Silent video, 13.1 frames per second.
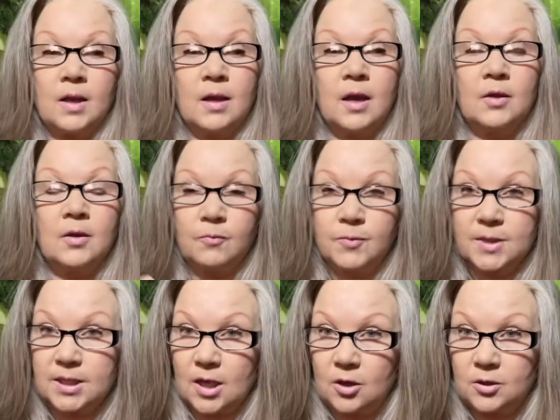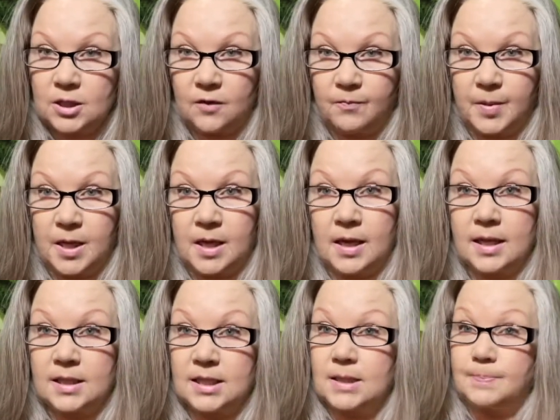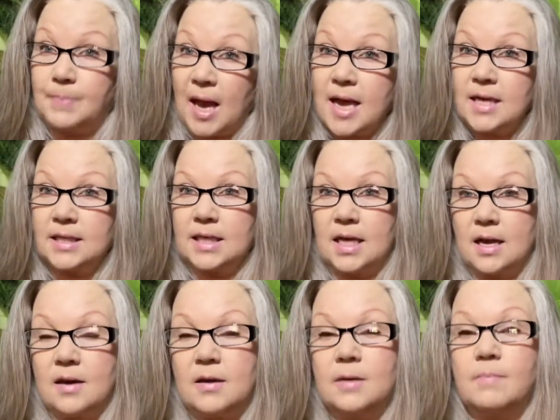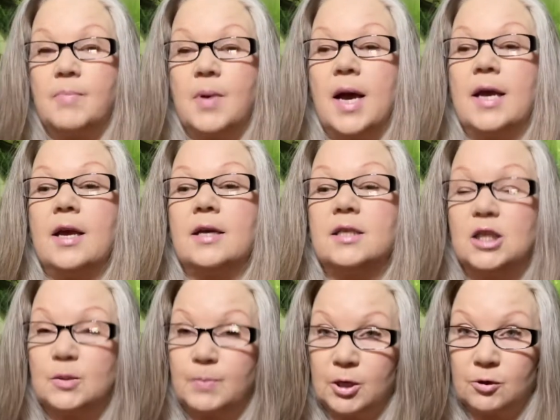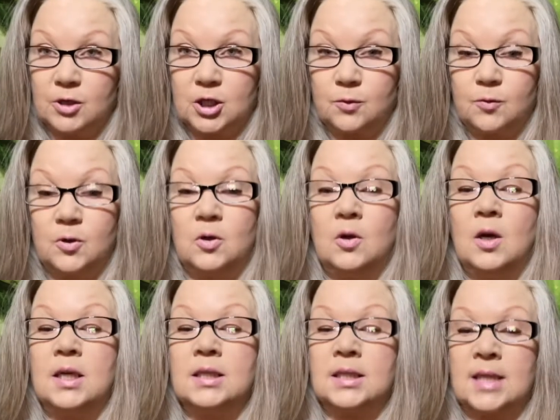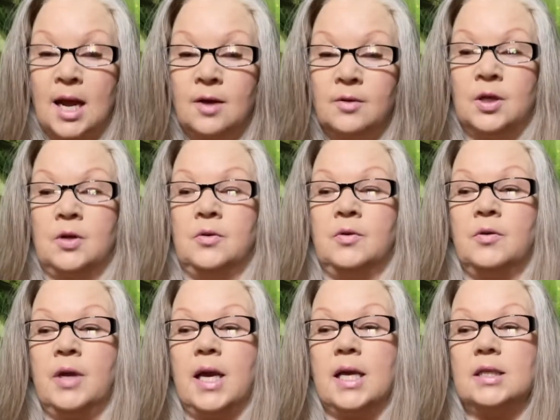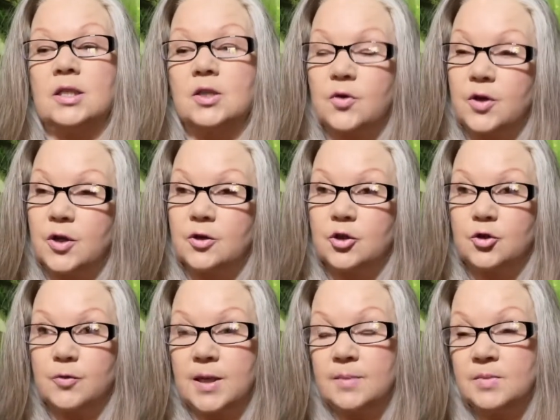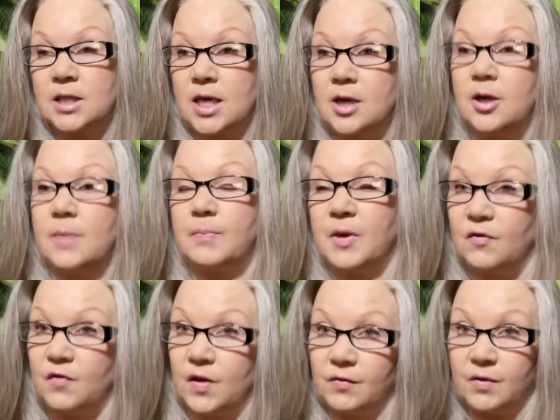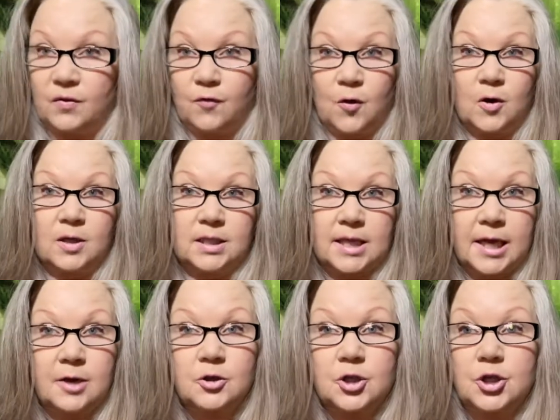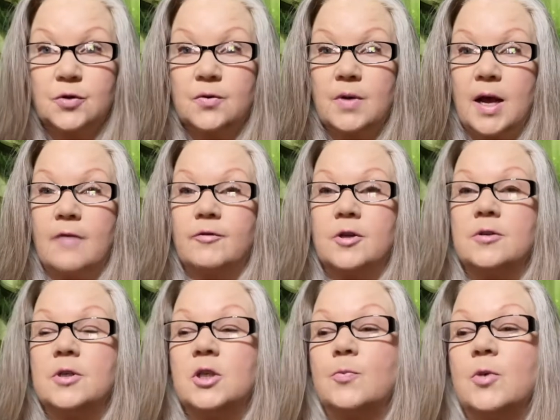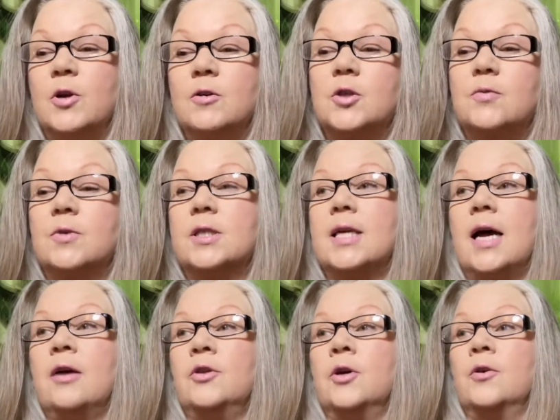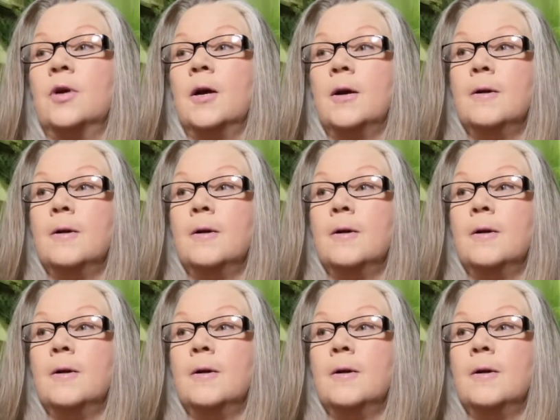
the result of being expanded by a spiritual download, okay? So your dreams, they could be vivid for a day or two after a spiritual download.